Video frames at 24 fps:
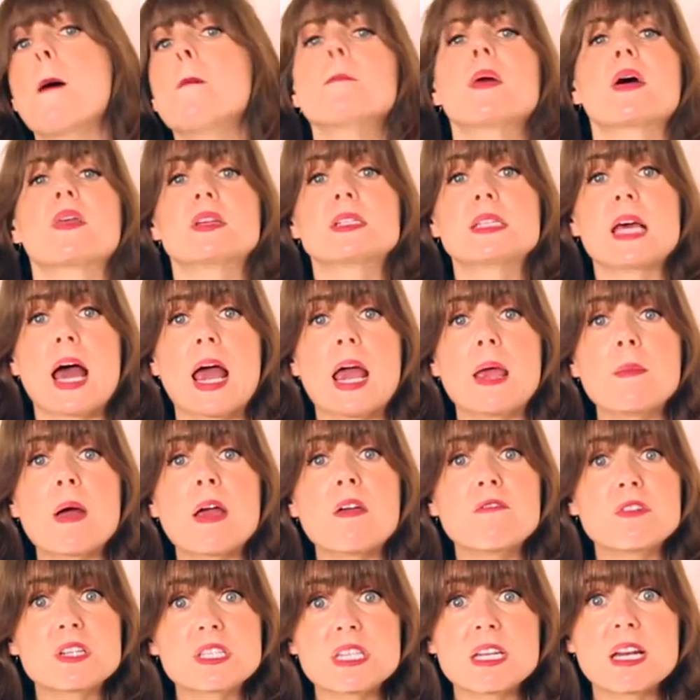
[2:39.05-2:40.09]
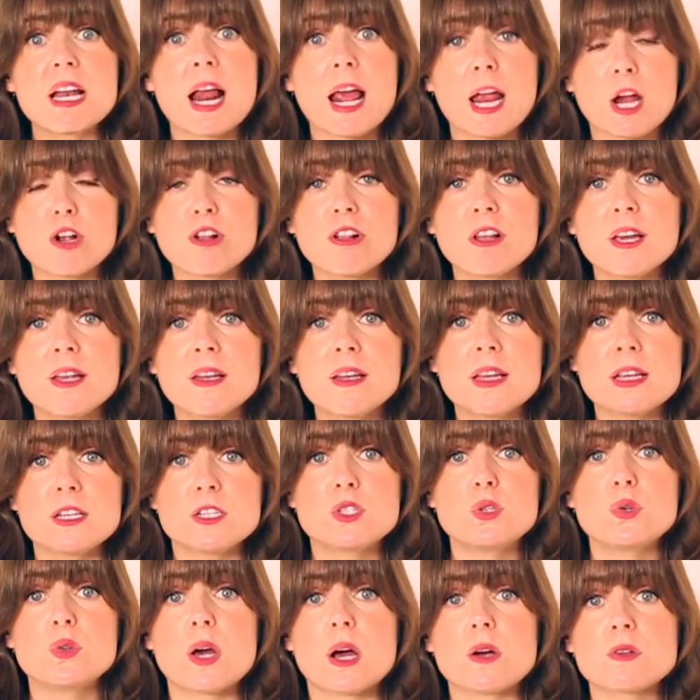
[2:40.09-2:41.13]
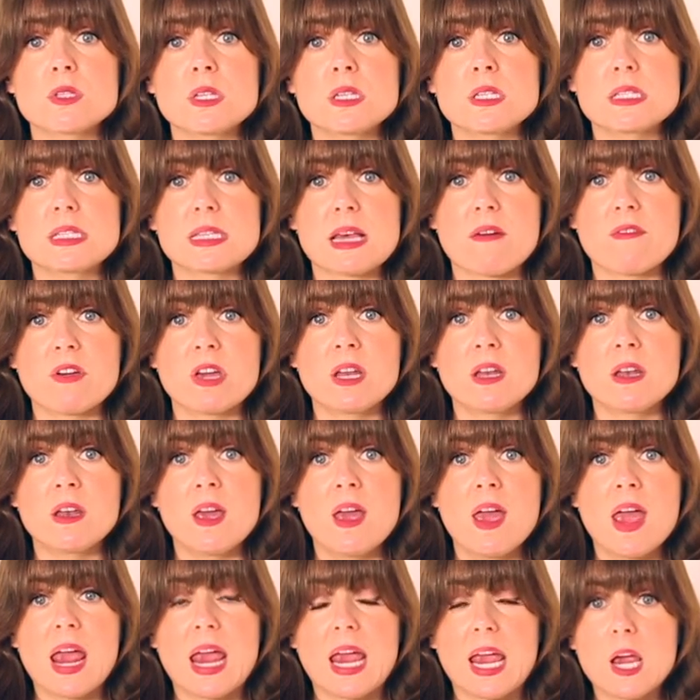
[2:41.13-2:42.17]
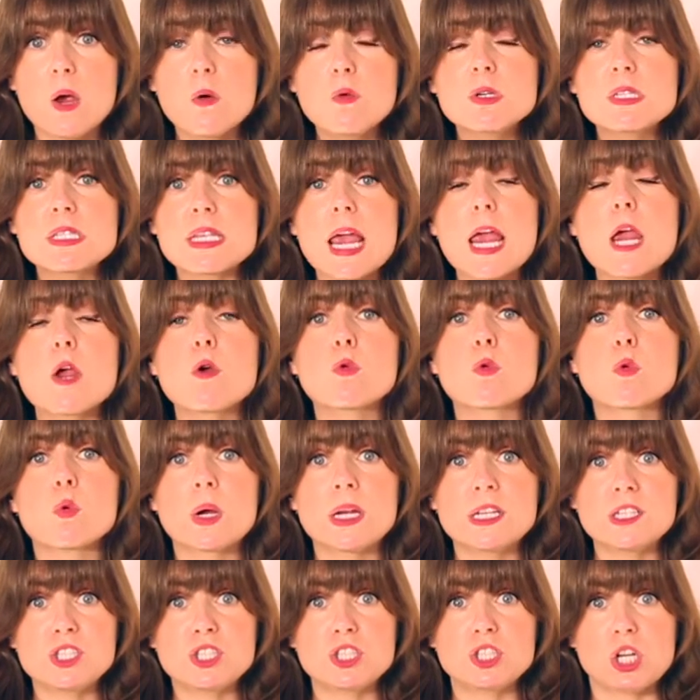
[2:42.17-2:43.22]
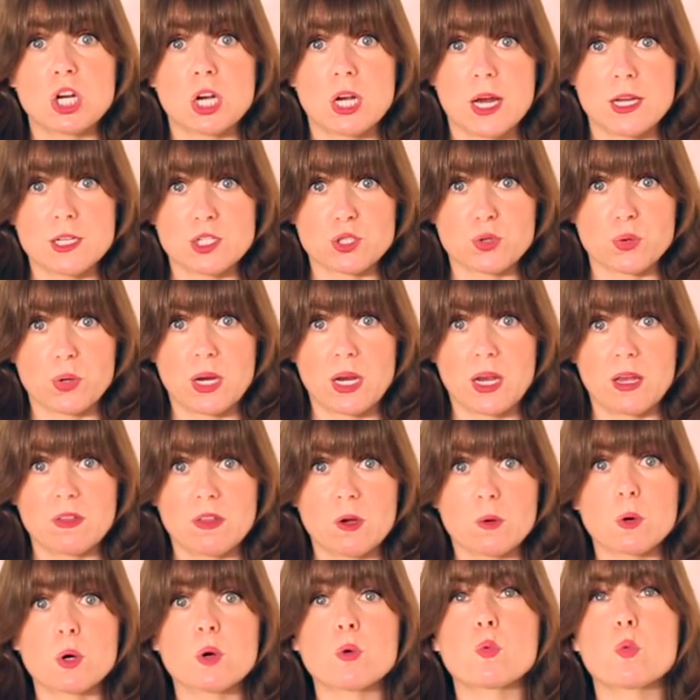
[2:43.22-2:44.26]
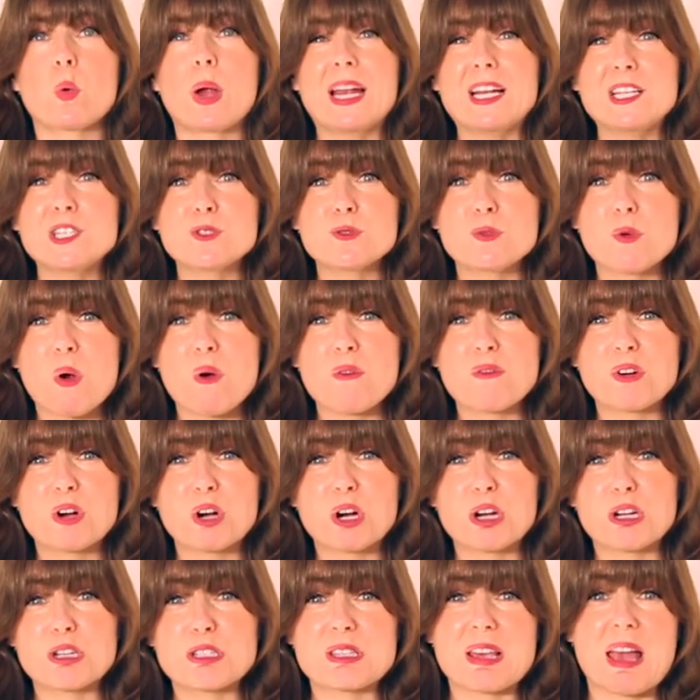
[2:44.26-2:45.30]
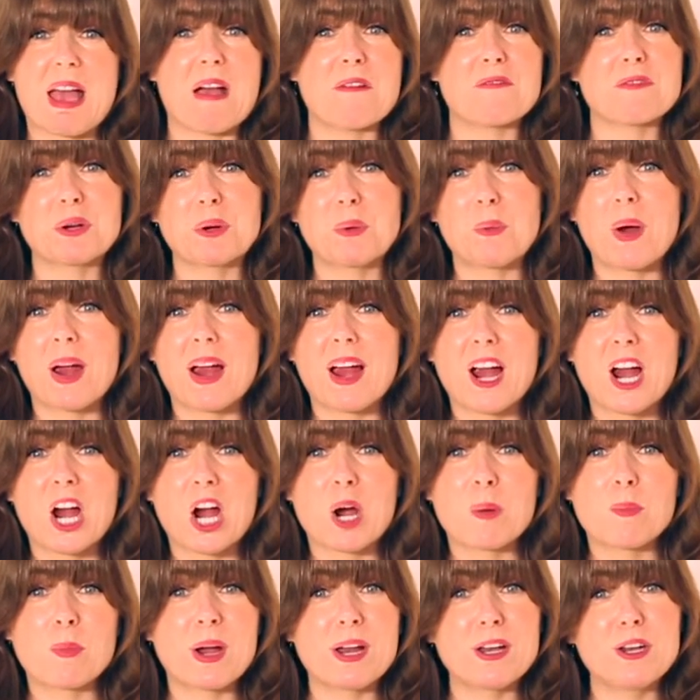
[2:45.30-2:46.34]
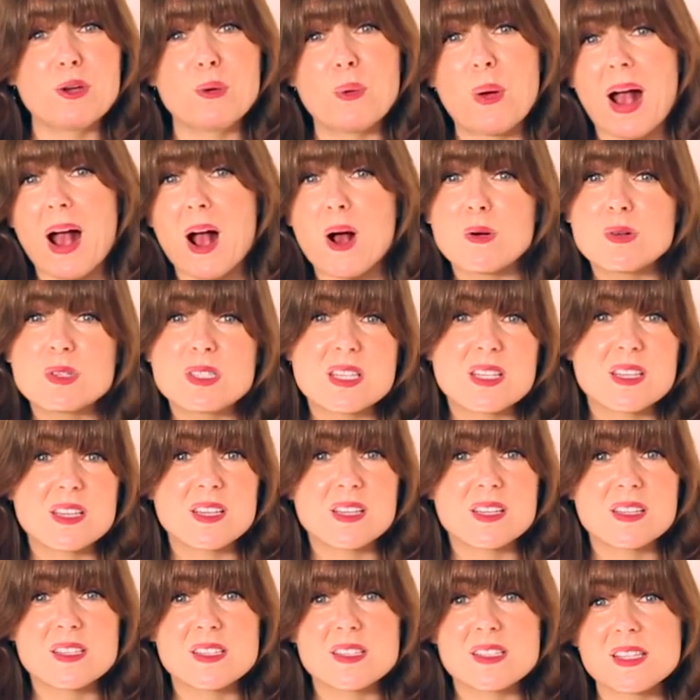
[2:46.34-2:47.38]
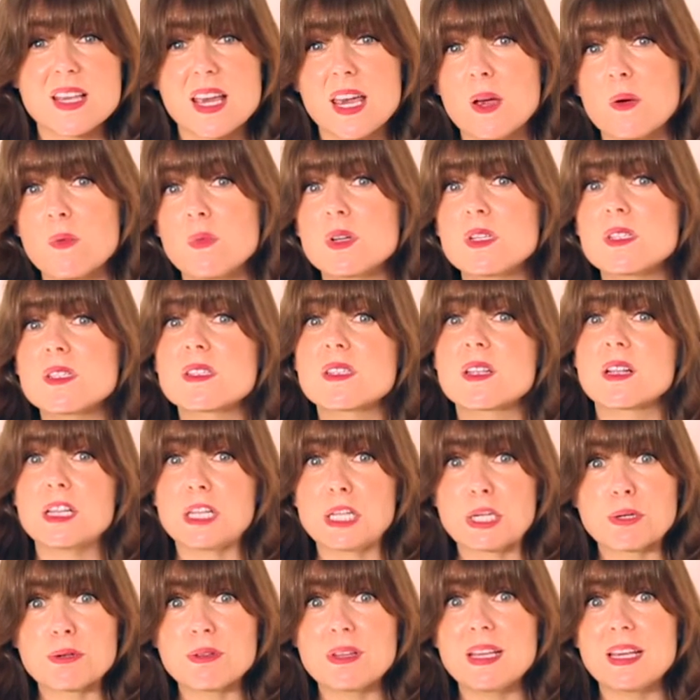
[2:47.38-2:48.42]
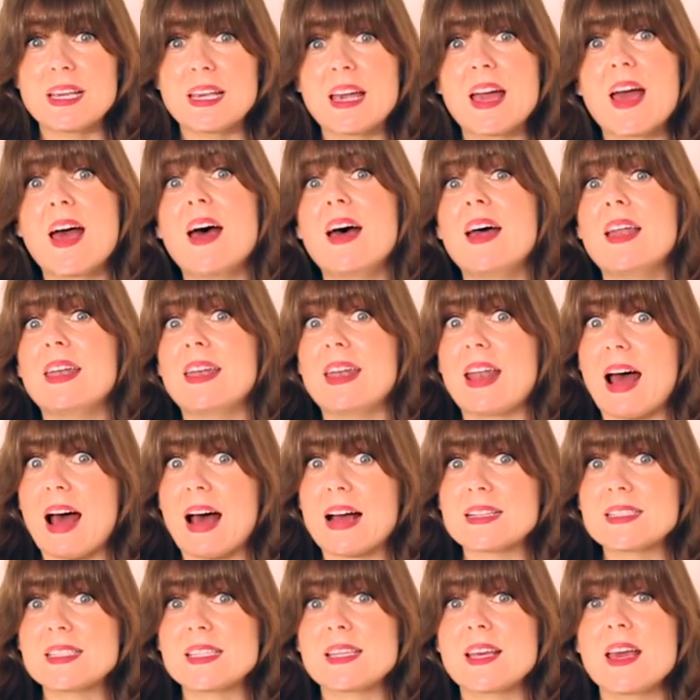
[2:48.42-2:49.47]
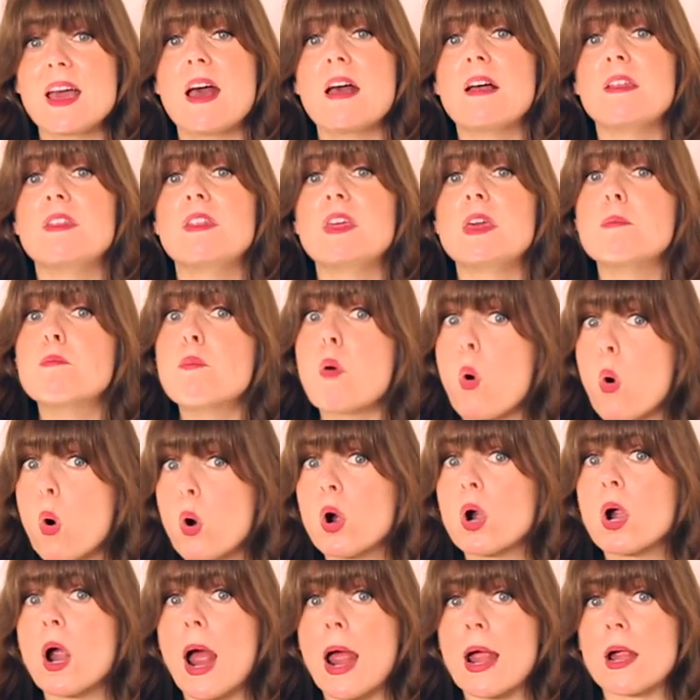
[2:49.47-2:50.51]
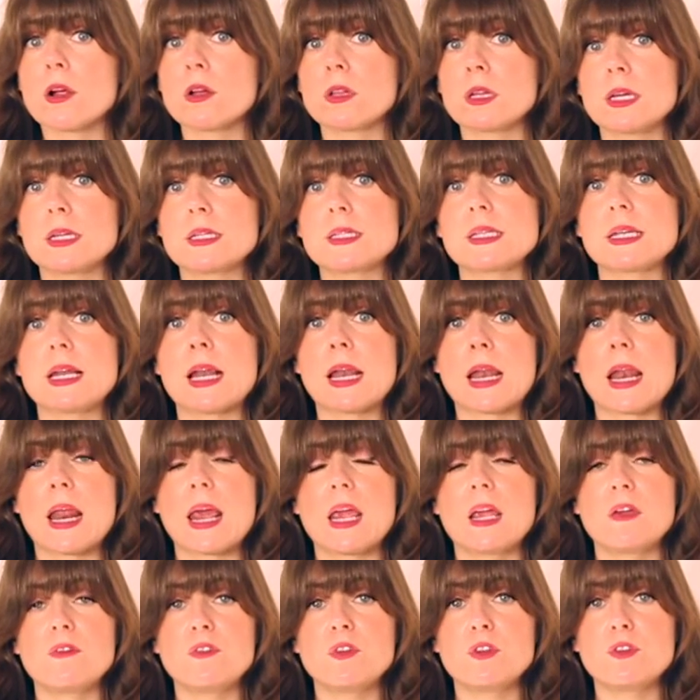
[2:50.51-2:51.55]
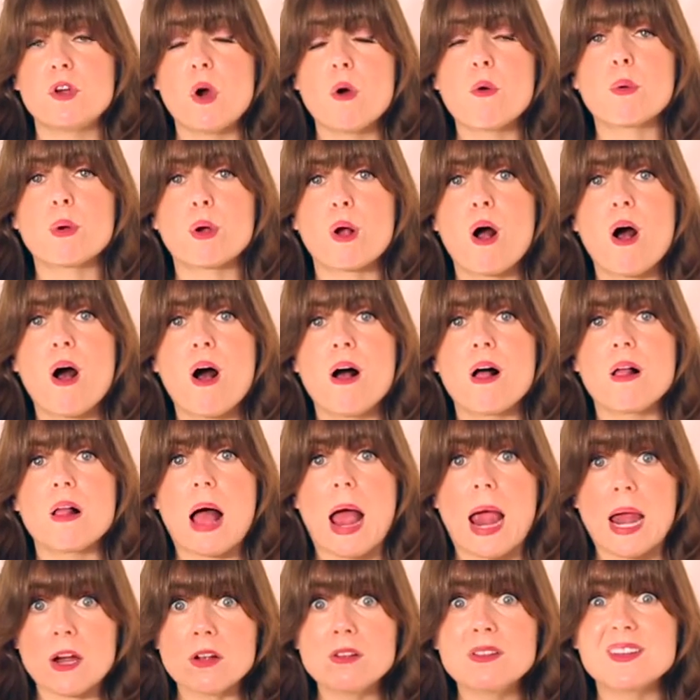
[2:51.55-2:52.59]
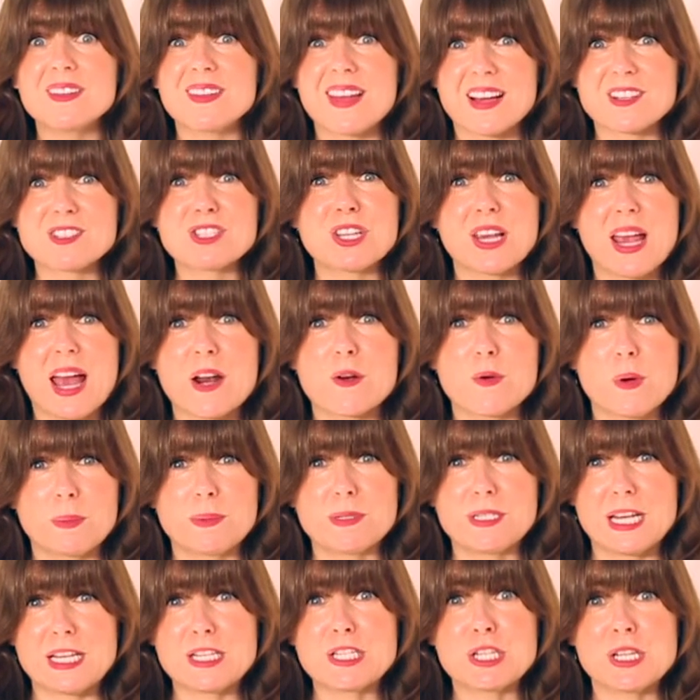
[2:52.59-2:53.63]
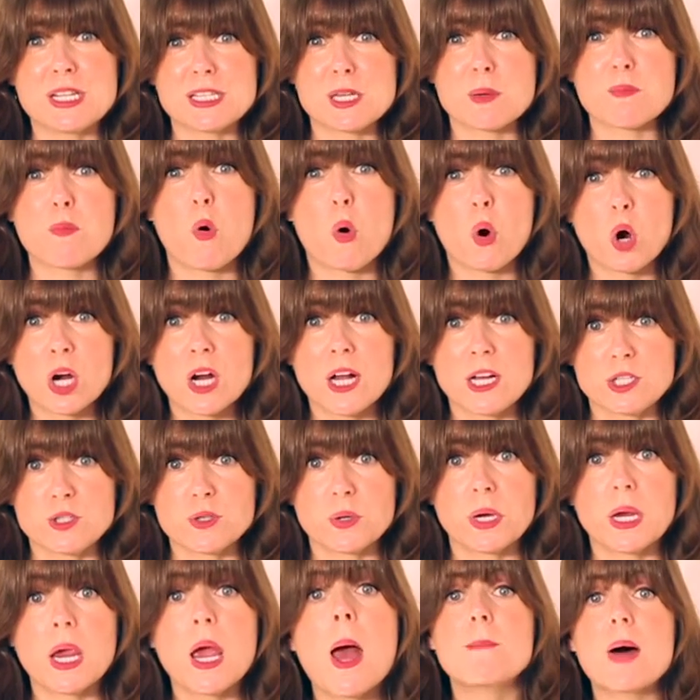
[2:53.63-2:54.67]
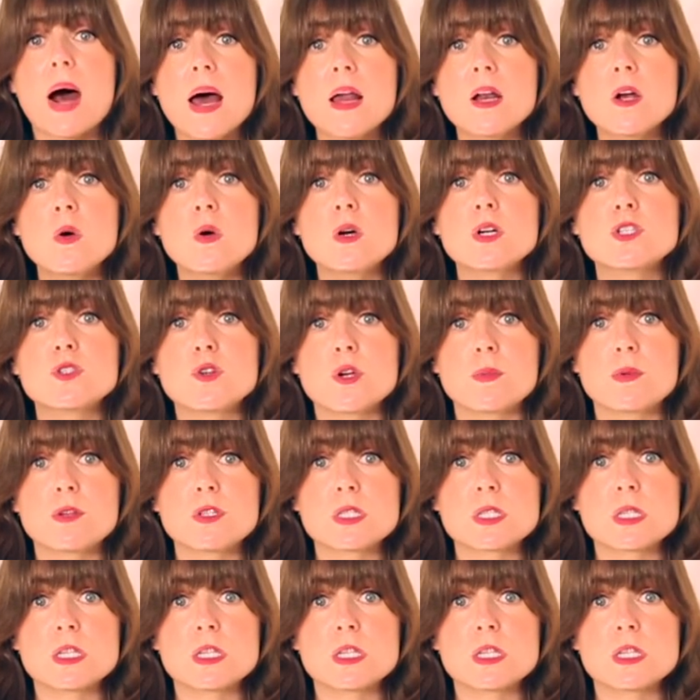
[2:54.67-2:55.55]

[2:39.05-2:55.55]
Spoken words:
By the time I visited Ireland in 2007, it was a rich country. There were Range Rovers everywhere, brand new houses. It was clearly not the poor Ireland. And if you don't recall, Ireland actually had a reputation as a poor country. Bono attributes